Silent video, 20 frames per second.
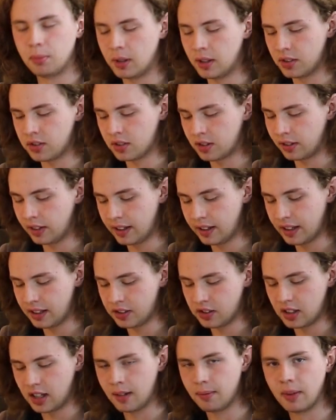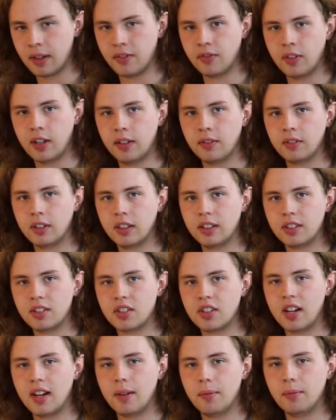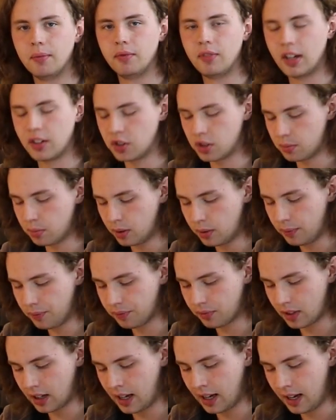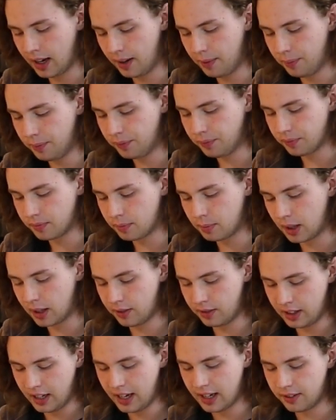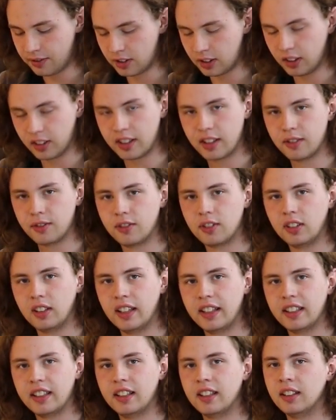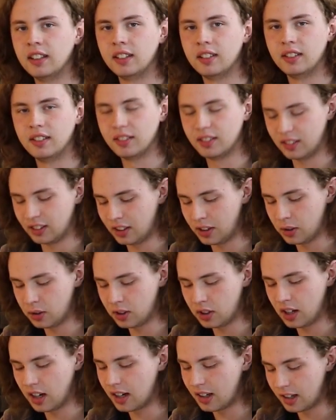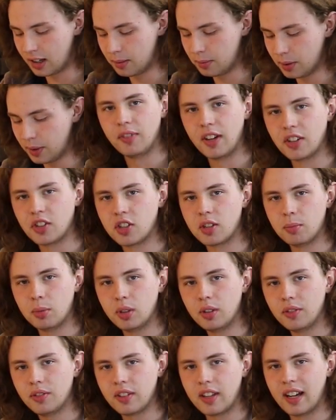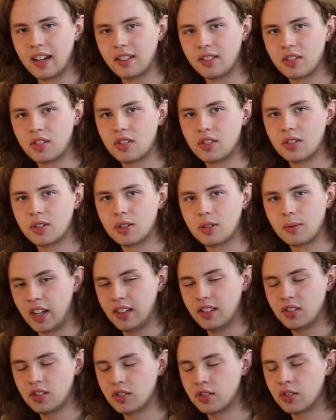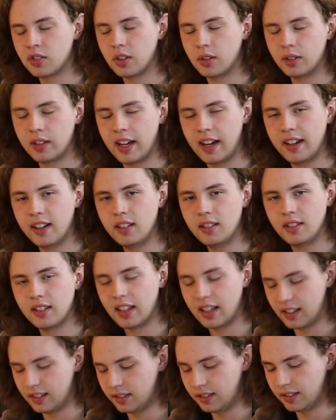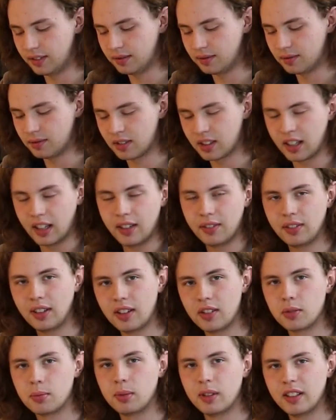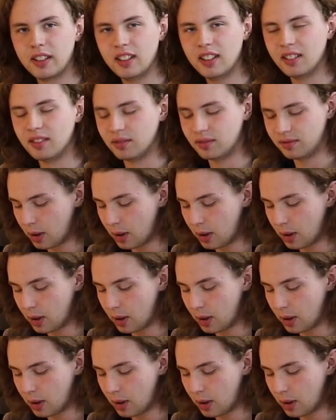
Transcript: personally. It's not my favorite vegetable. But yeah, if you're looking for like a low-carb vegetable that tastes okay, then cauliflower is pretty good.